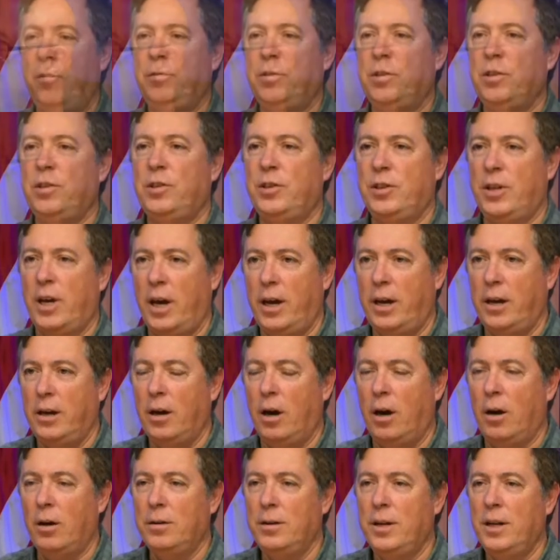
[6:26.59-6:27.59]
to say
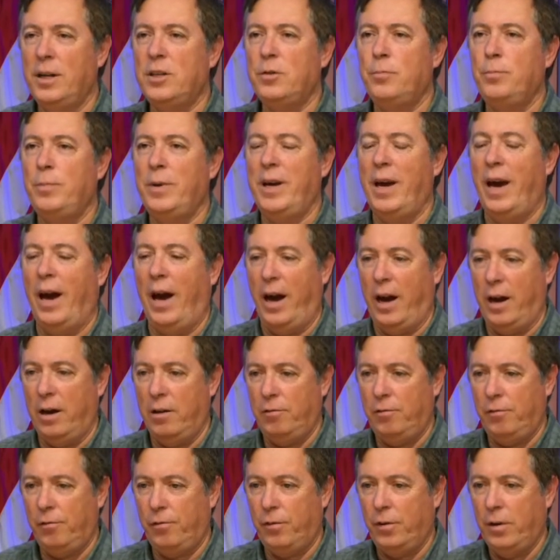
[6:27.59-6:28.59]
on his
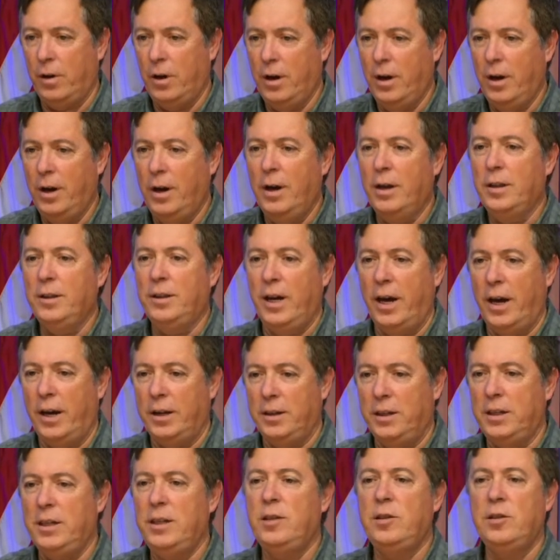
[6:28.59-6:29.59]
behalf that
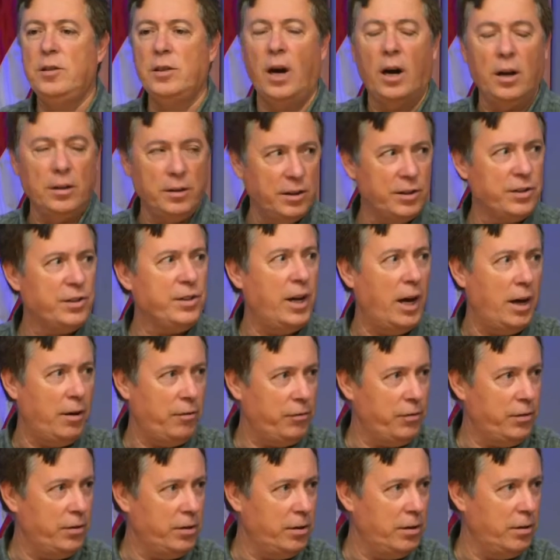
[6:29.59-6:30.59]
he's understaffed.